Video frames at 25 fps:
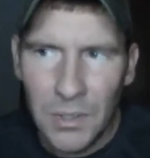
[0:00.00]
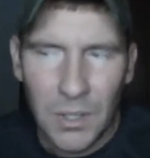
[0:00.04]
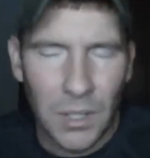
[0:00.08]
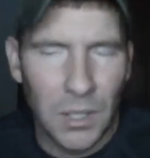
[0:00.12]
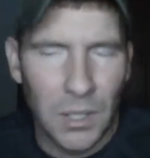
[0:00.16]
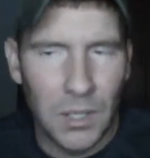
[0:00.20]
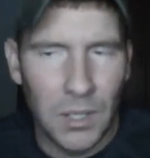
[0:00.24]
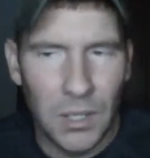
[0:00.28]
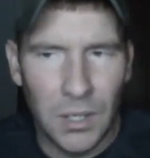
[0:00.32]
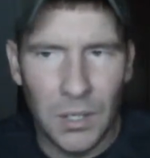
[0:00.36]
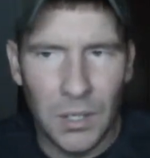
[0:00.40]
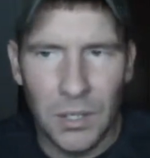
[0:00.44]

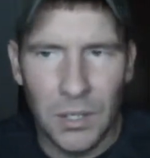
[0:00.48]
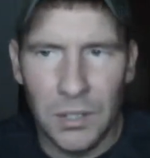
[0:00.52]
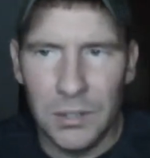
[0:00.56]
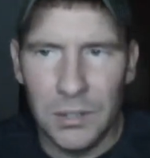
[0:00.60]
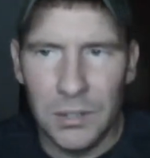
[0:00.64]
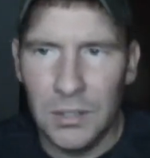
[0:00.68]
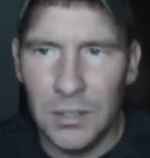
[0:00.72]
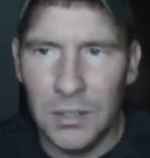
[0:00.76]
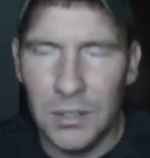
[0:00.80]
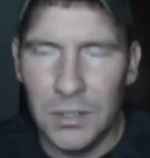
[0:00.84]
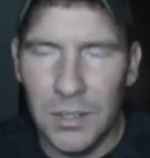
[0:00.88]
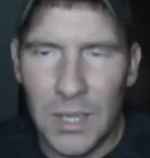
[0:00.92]
and
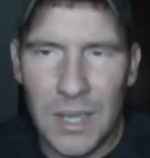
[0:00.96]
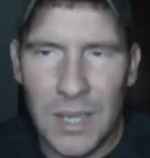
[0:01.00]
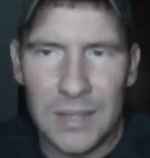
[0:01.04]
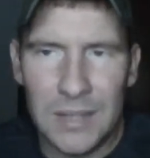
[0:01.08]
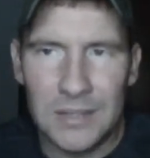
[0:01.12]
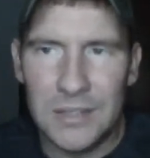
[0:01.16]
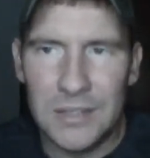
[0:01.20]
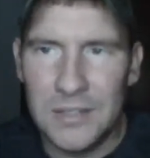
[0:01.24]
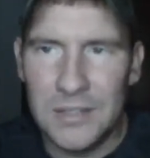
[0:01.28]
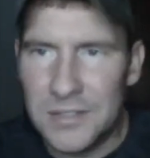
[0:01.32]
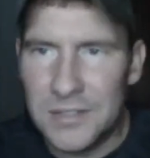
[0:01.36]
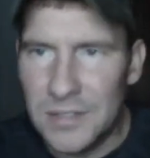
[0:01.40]

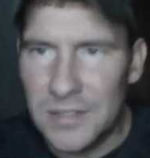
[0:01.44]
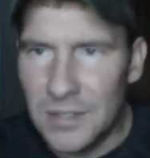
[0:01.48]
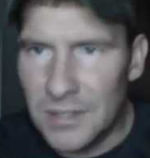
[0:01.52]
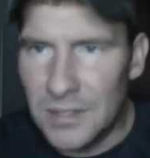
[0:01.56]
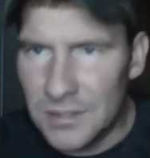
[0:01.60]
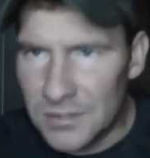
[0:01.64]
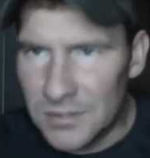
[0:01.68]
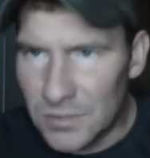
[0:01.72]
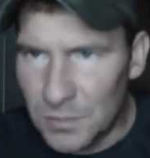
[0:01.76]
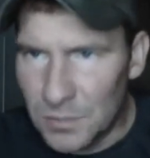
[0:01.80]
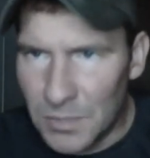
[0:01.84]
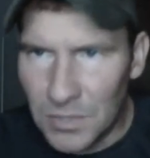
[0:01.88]
ITC,
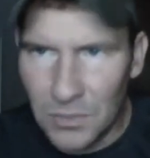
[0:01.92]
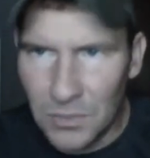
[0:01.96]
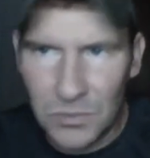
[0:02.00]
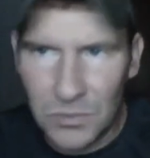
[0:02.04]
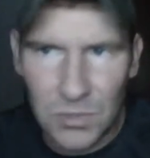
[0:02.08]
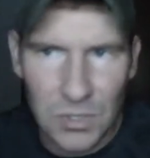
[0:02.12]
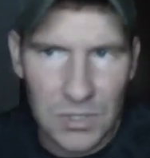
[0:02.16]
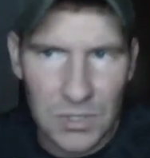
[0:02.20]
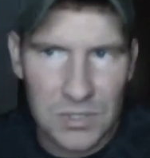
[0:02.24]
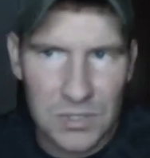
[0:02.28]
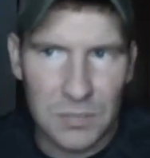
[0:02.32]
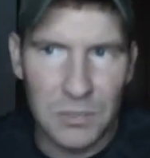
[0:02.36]
instrumental
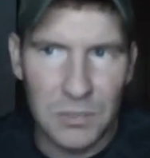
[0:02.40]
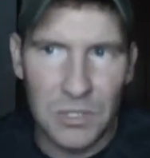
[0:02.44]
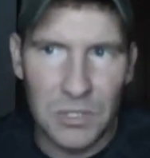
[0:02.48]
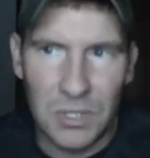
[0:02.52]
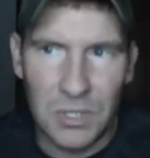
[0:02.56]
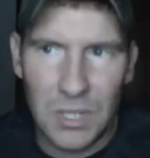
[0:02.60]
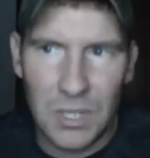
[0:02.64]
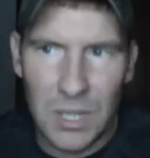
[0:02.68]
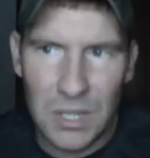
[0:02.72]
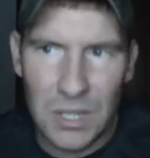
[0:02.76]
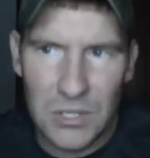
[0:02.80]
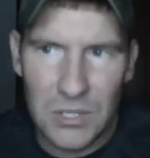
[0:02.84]

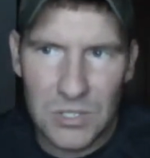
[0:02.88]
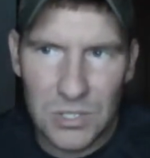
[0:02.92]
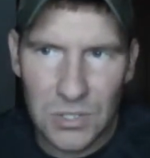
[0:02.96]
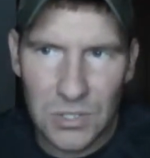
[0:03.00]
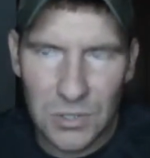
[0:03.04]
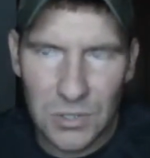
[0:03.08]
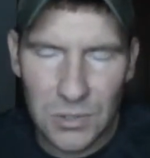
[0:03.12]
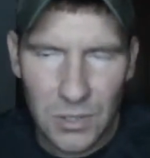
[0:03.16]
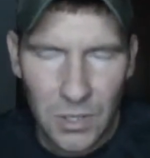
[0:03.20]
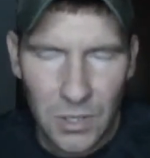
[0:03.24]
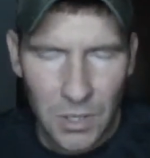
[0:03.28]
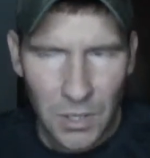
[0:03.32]

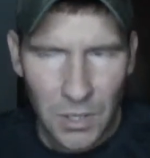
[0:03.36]
transcommunication.